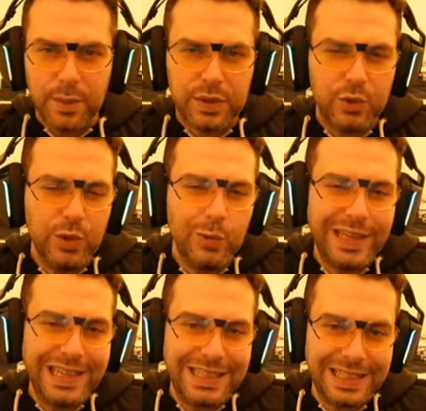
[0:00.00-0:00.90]
Do you
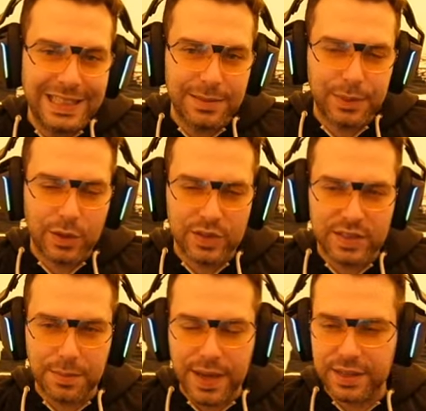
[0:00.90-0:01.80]
really need it? Because
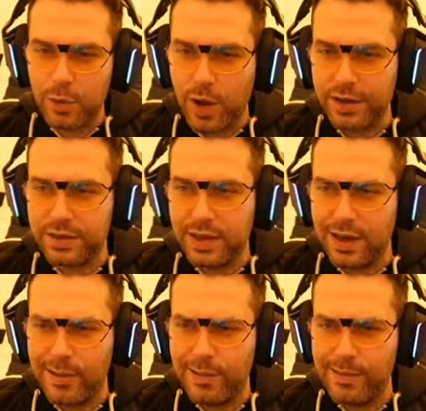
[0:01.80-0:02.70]
the meta right
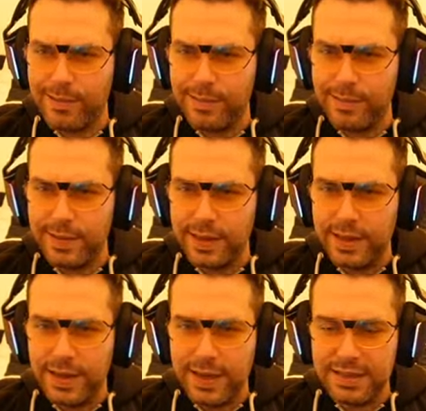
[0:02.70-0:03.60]
now
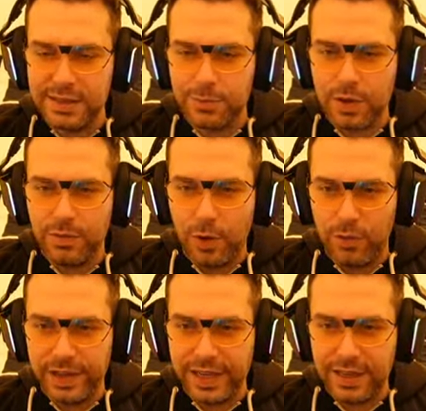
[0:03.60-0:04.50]
isn't
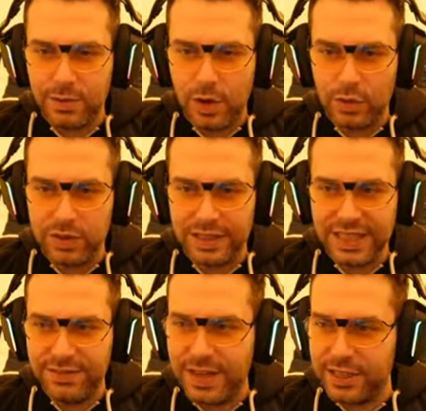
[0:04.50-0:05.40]
revolving around
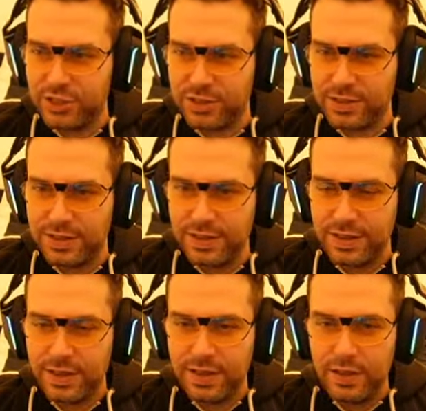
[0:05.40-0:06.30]
evasion.
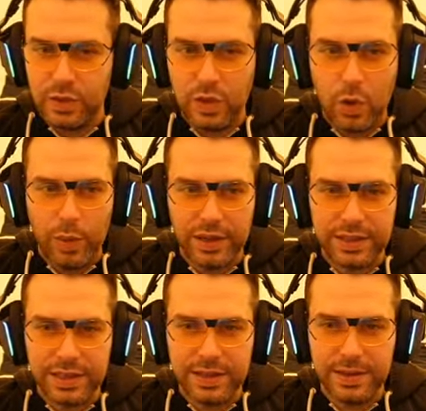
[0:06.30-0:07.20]

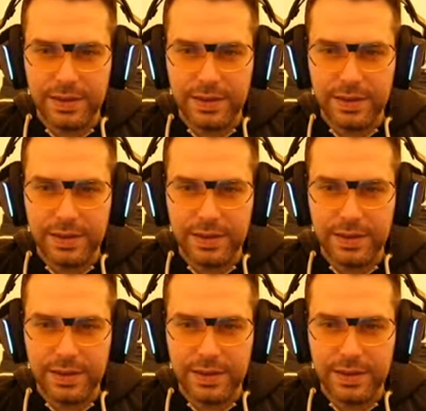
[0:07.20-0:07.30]
Nobody,